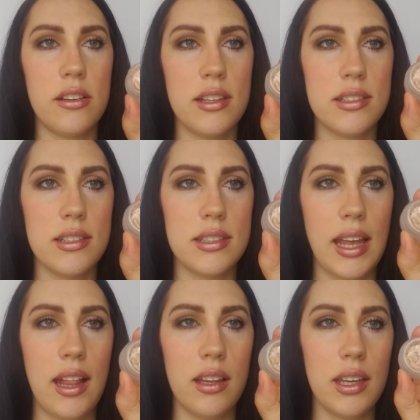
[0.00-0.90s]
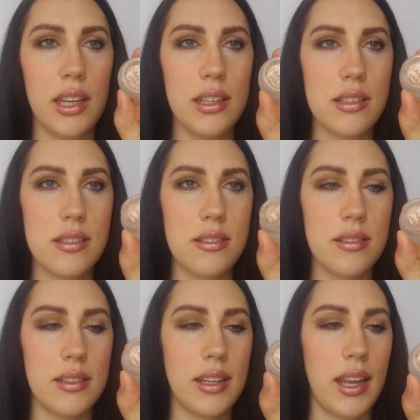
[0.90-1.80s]
This is Elegant,
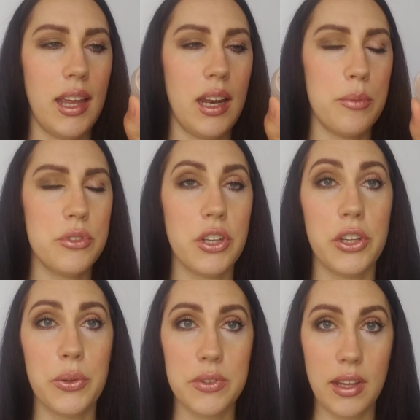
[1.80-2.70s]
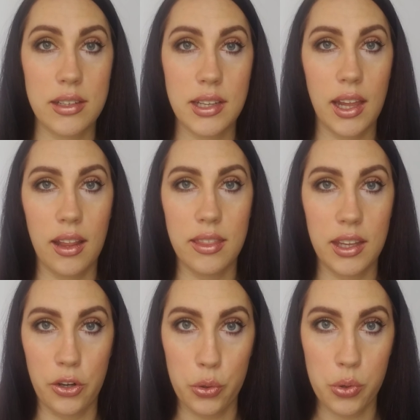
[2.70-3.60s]
and I'm just going to use that to highlight the
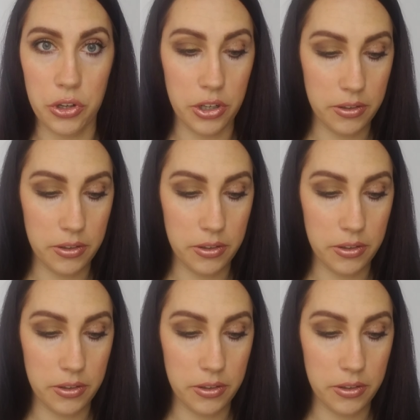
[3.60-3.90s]
inner corner.